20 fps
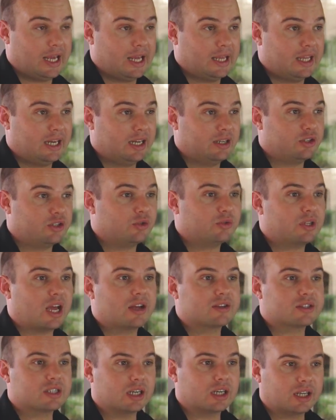And then in
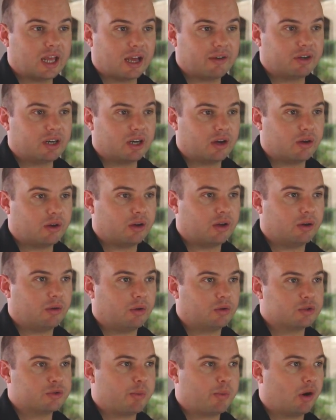2011,
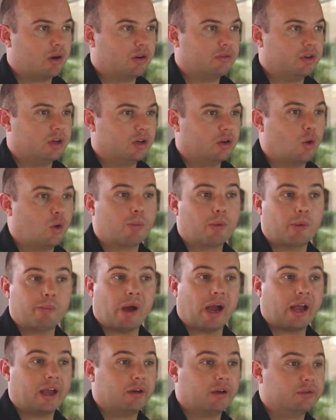I was part of a corporate
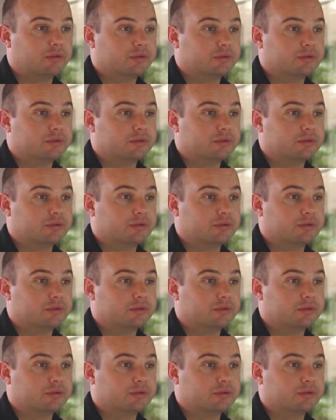buyout,